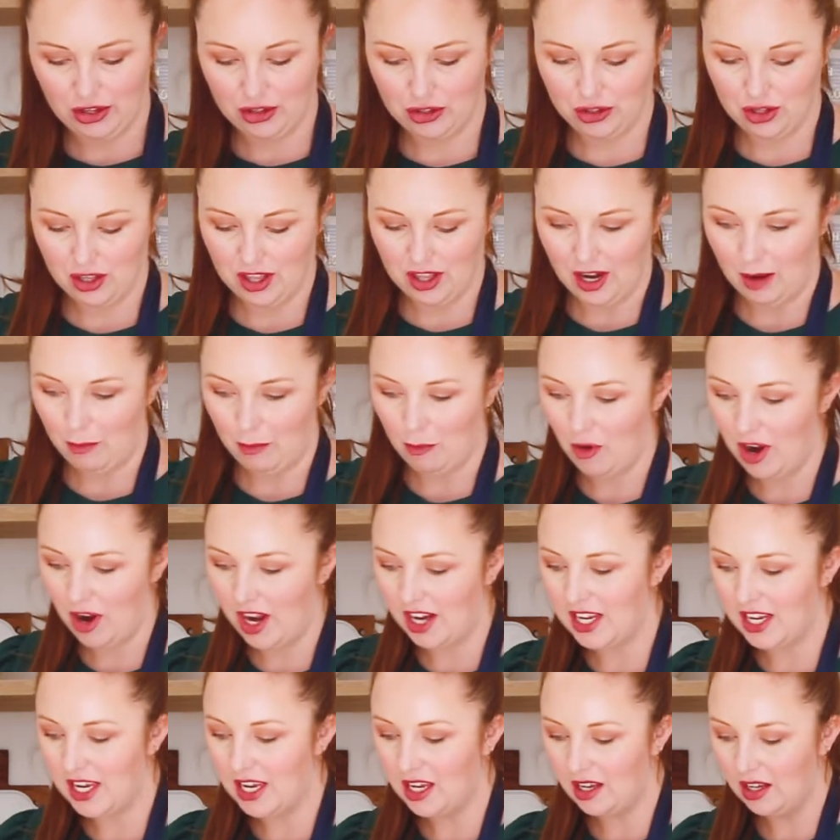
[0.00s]
So that I'm
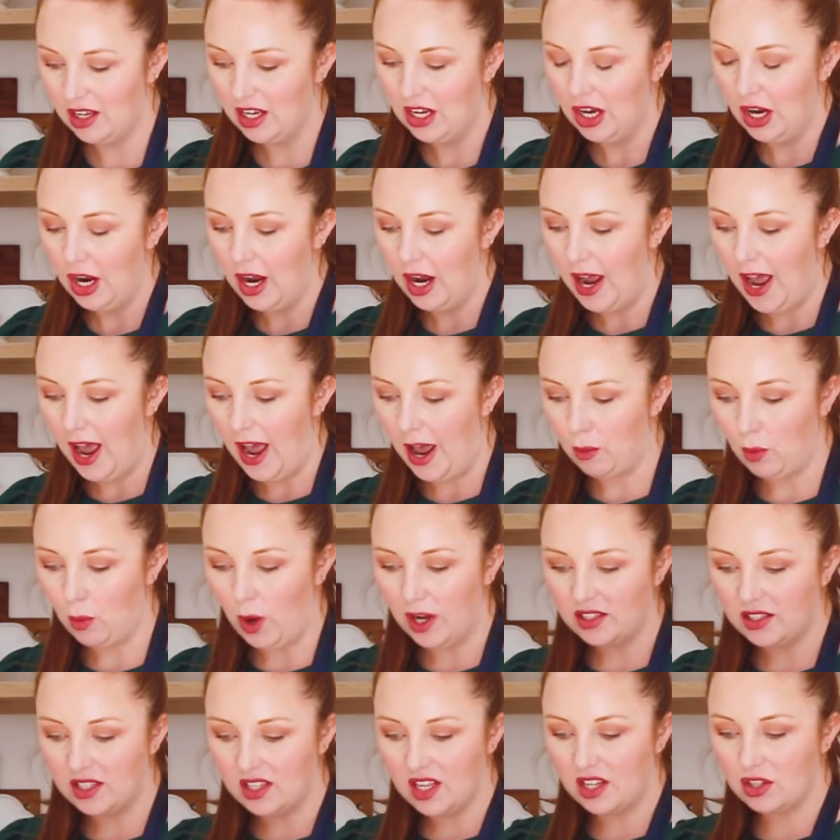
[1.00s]
ready. And
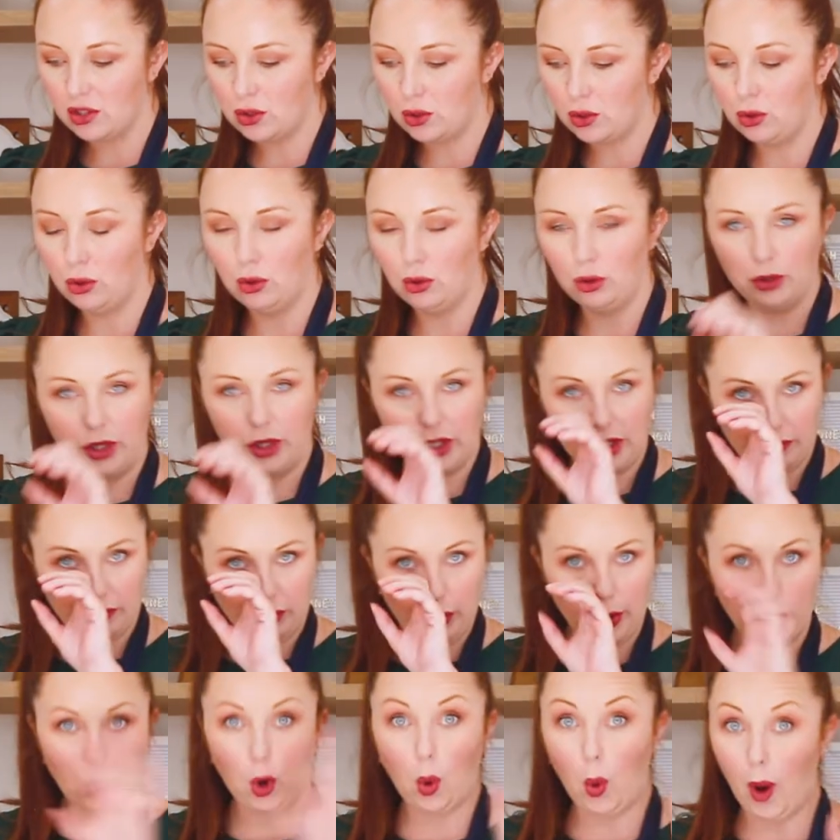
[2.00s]
once that's cool, you're gonna
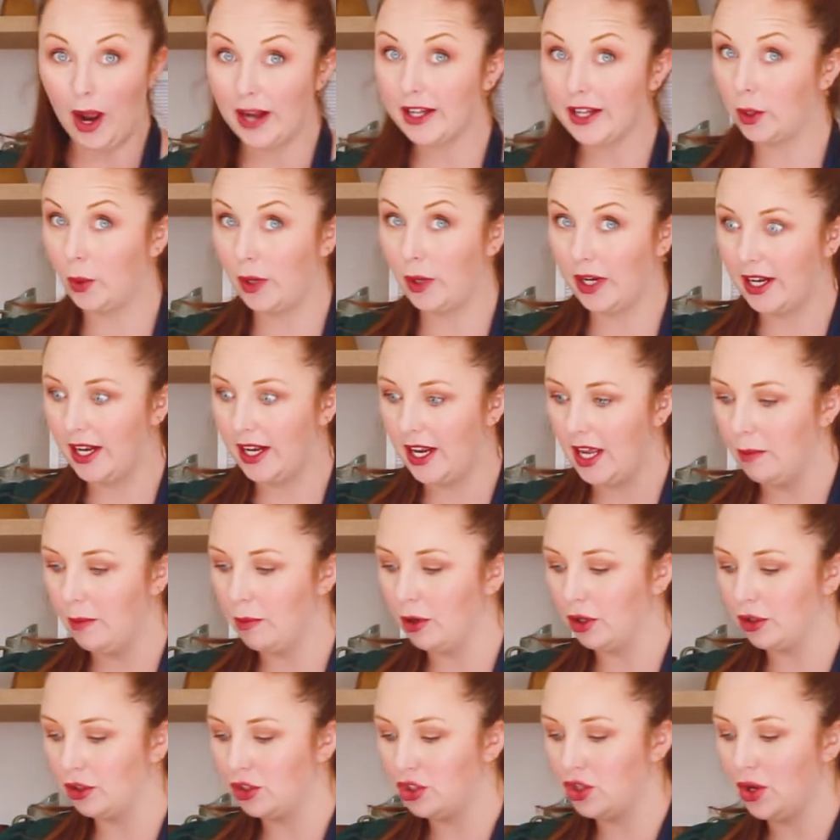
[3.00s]
work quite quickly
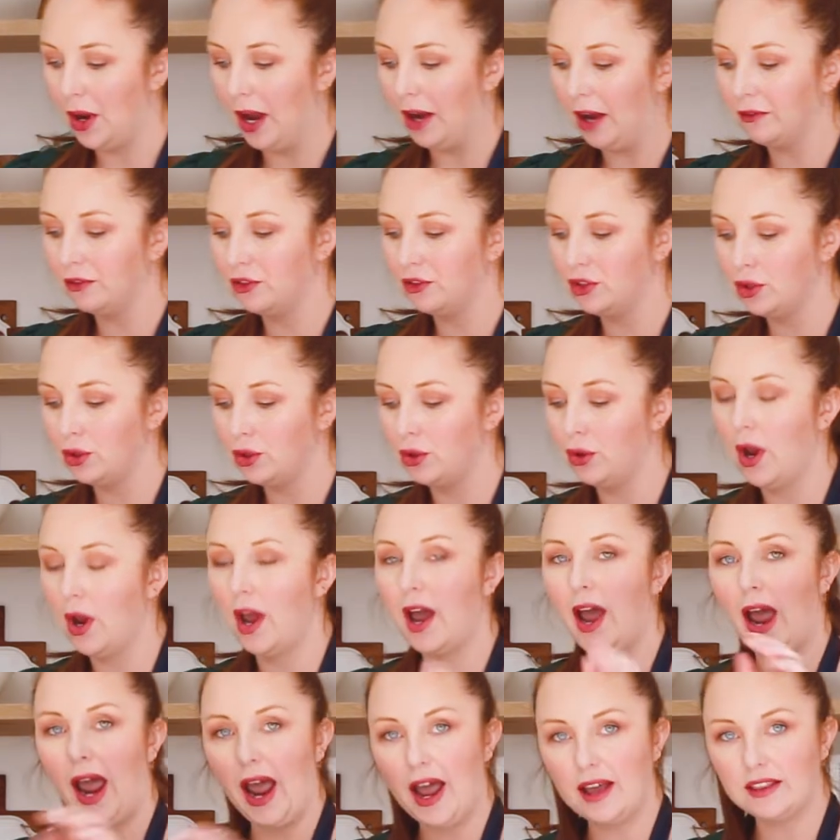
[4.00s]
because you have to
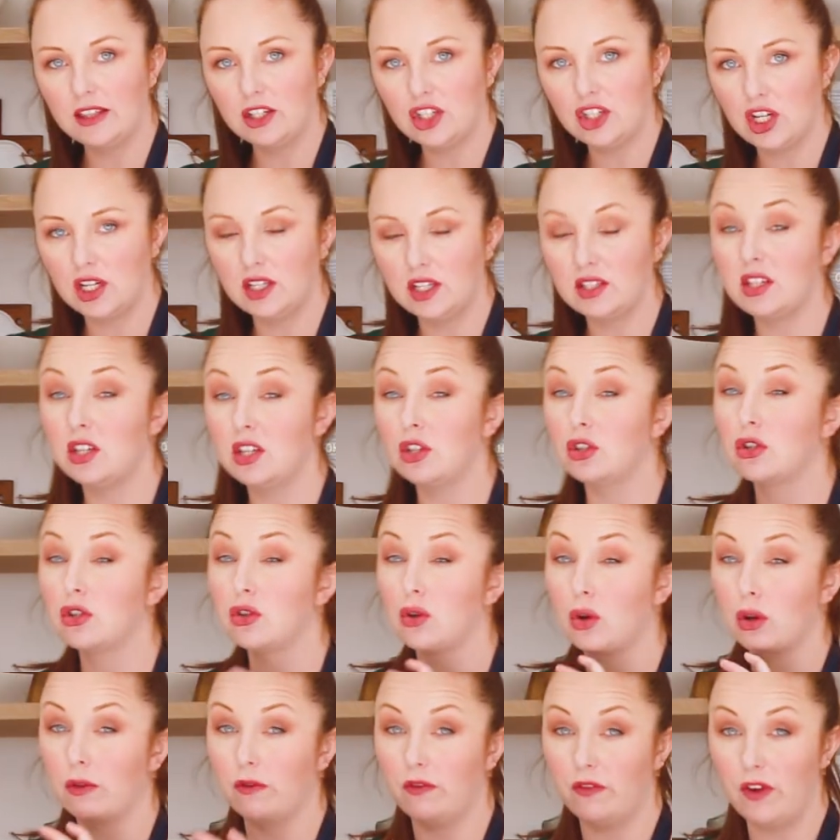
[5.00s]
add the gelatine, stir
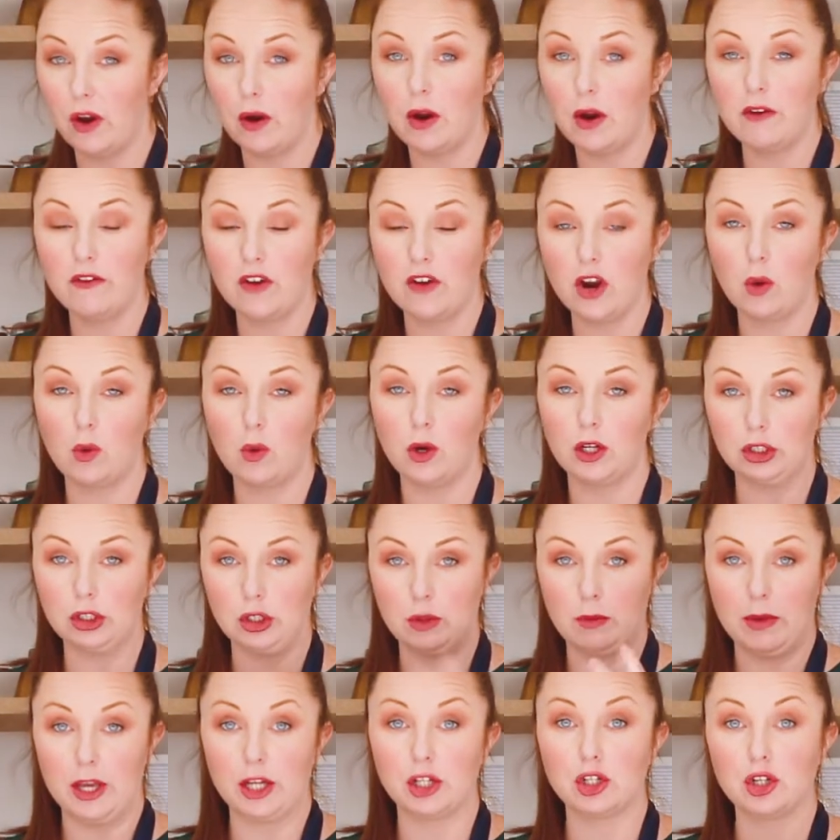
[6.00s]
it very, very well to
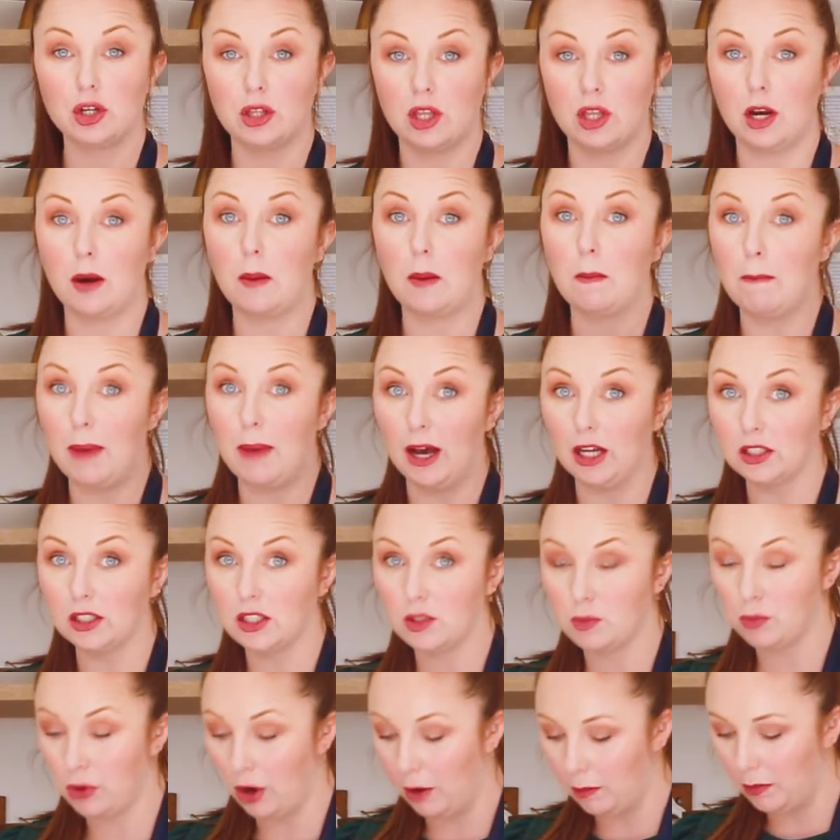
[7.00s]
make sure that it melts
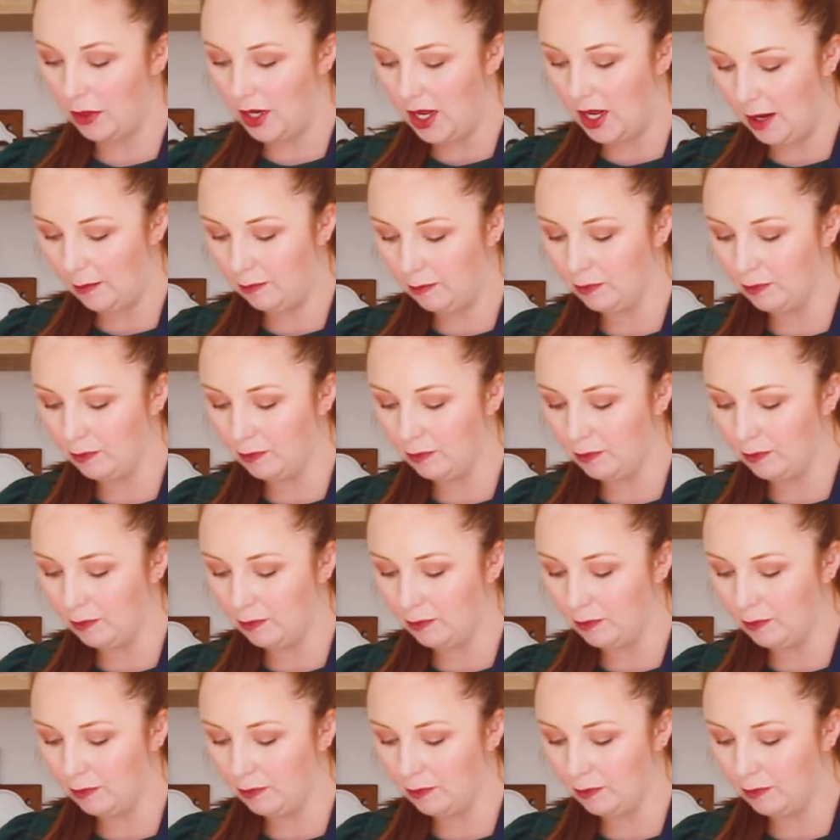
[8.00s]
properly.